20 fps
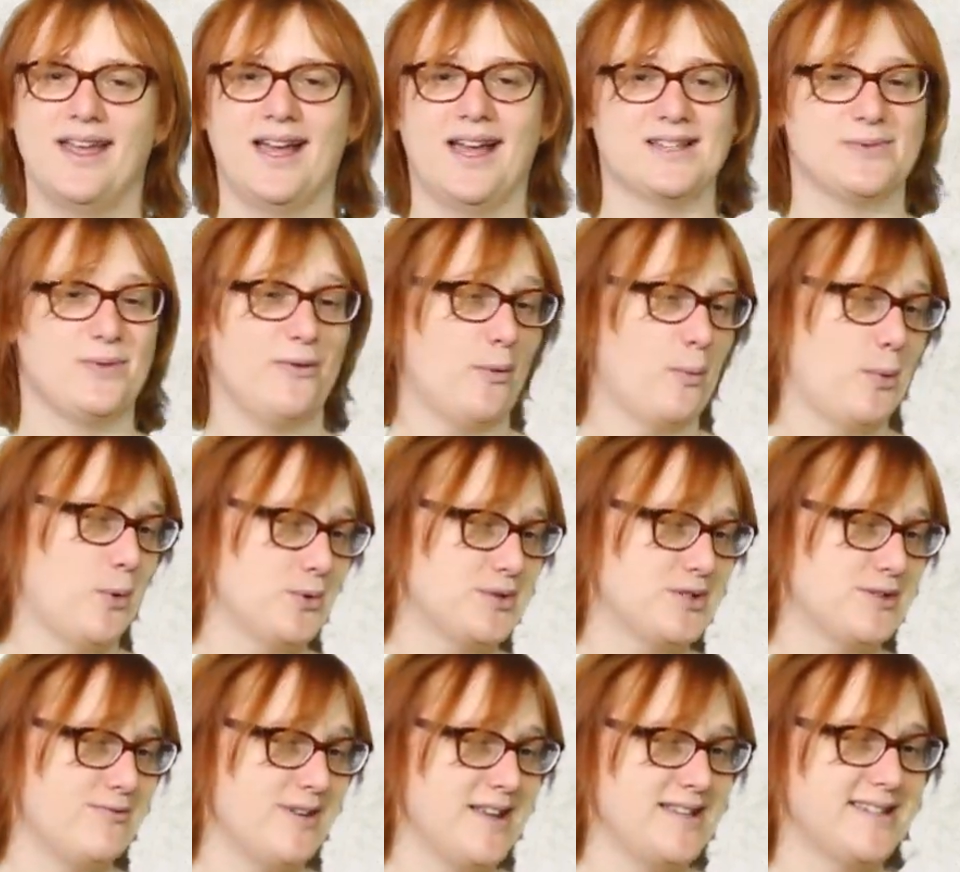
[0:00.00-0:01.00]
as we've
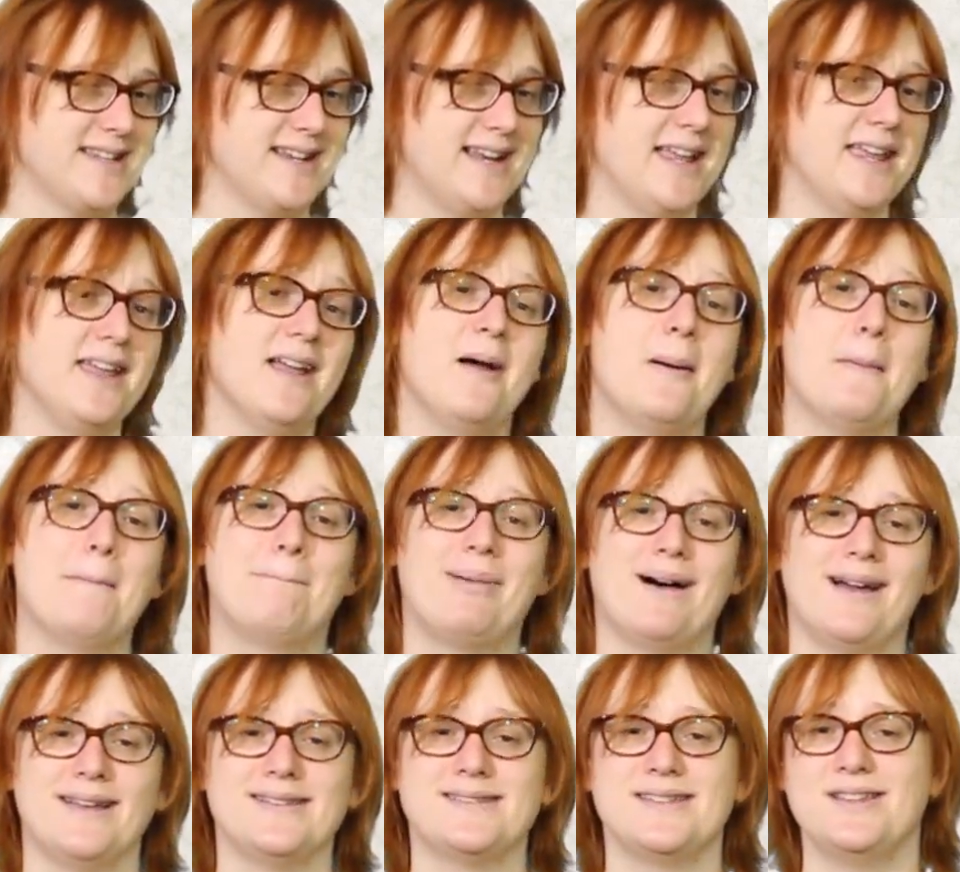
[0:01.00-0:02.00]
reported recently,
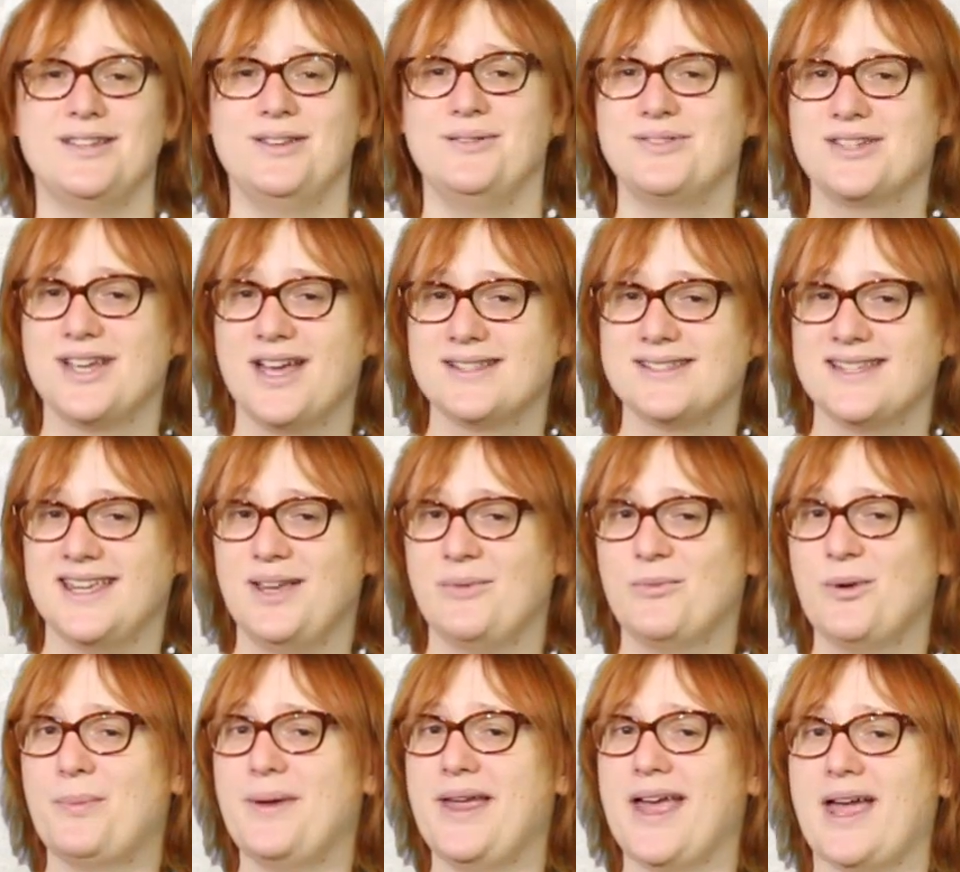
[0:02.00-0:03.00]
buyers in New Jersey
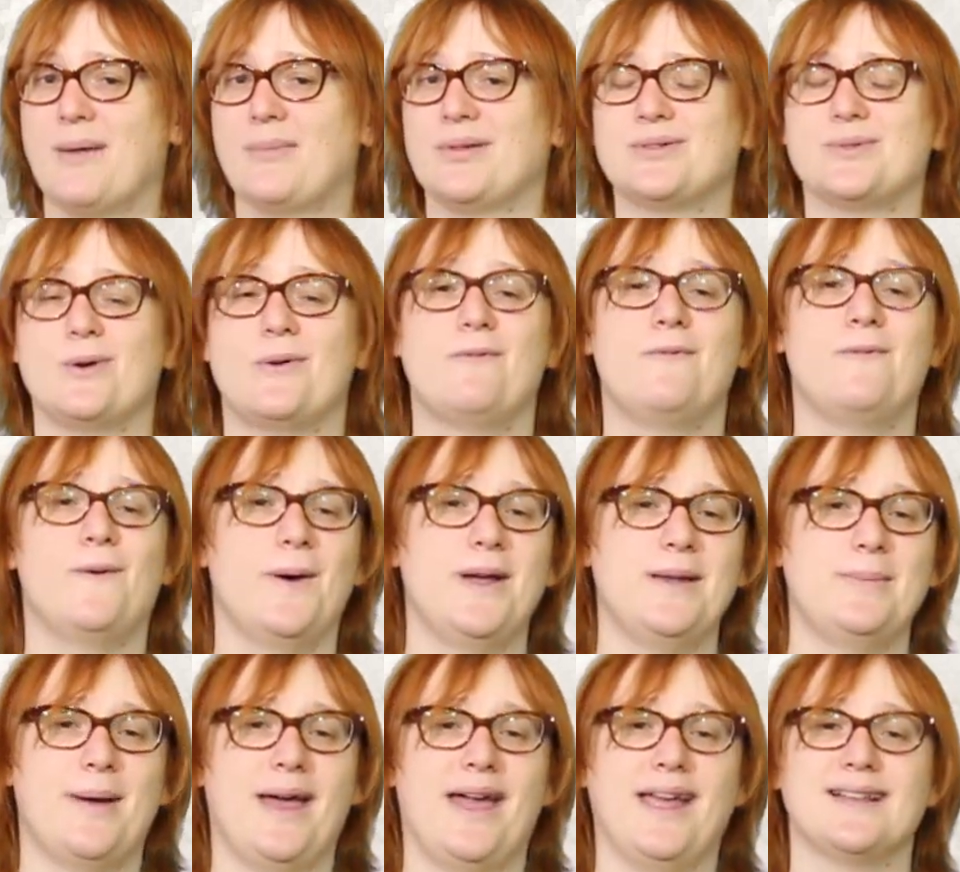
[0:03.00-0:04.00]
will be able to
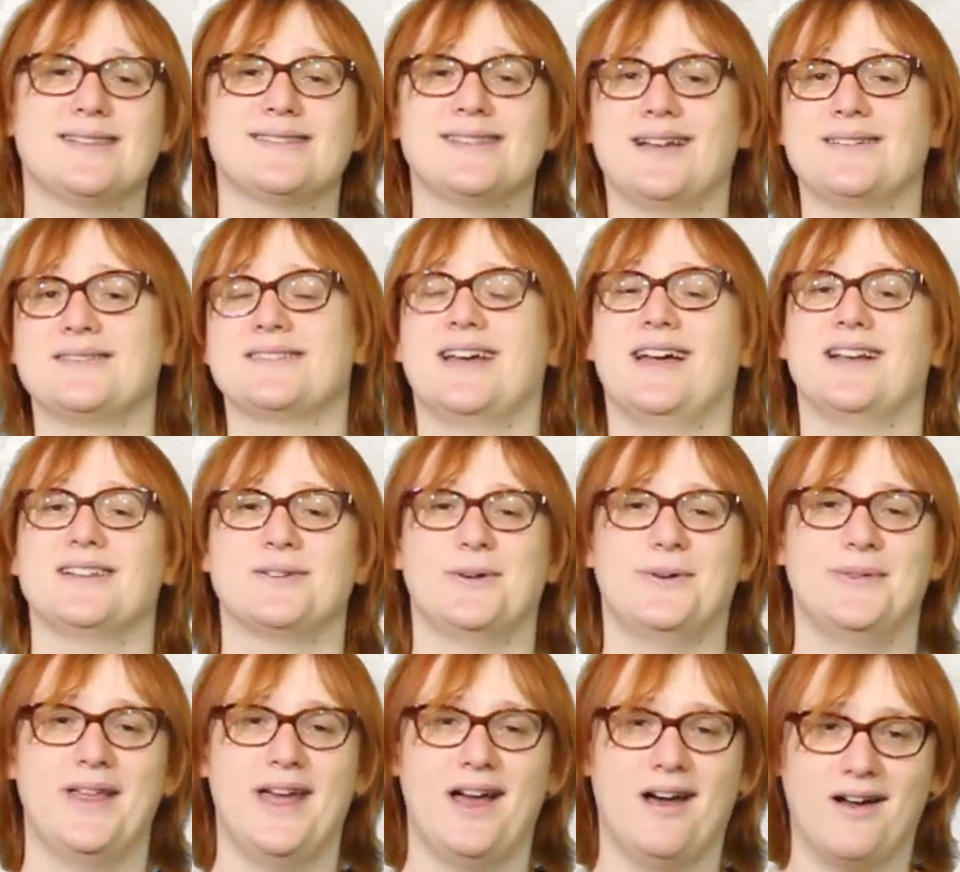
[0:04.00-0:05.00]
avoid paying sales tax
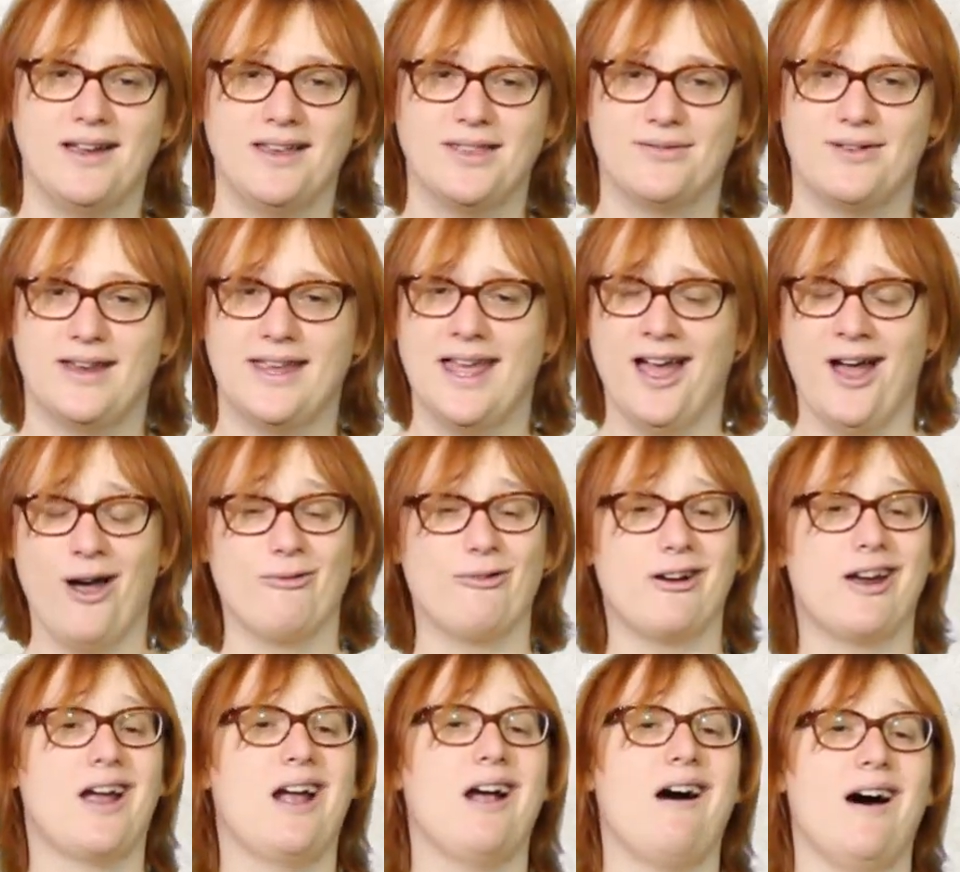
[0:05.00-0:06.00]
on their i3
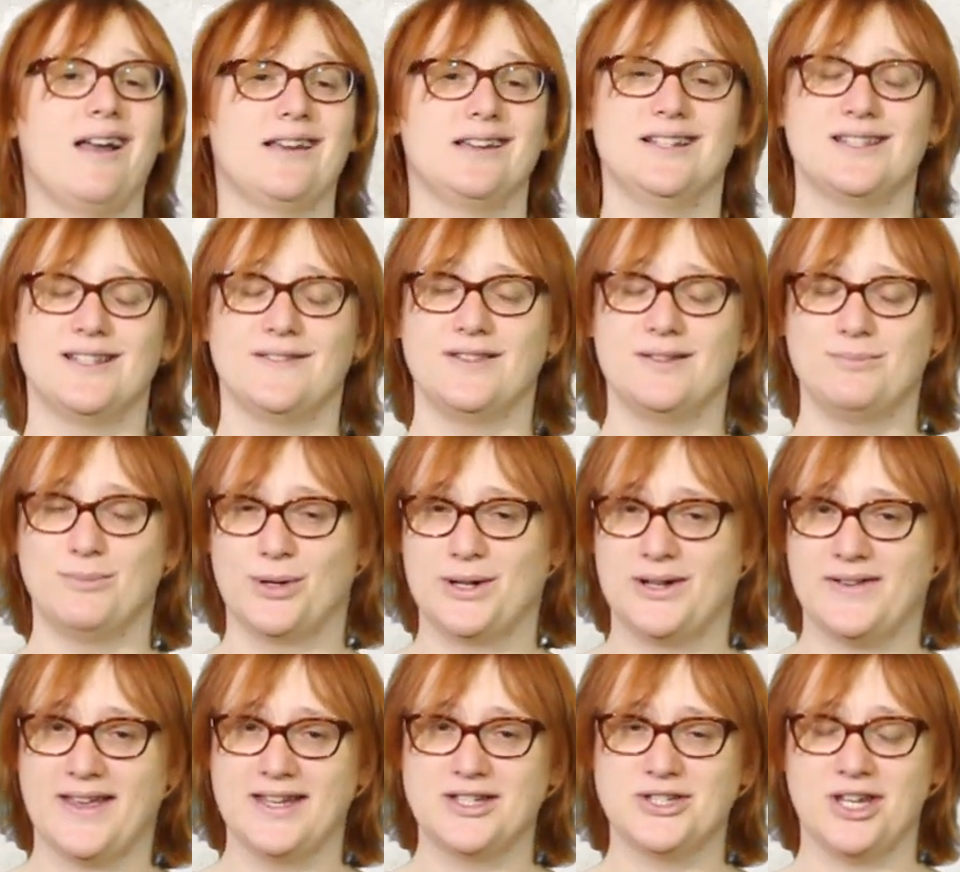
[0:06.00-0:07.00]
regardless of the
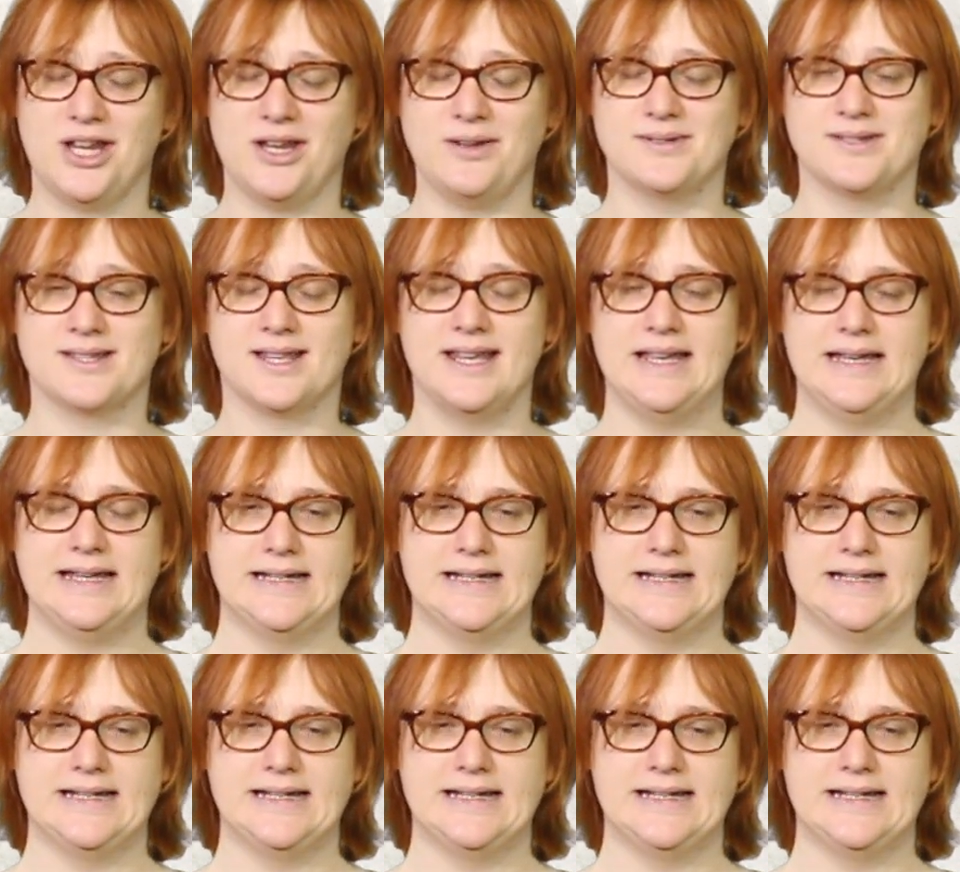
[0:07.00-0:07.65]
model they choose.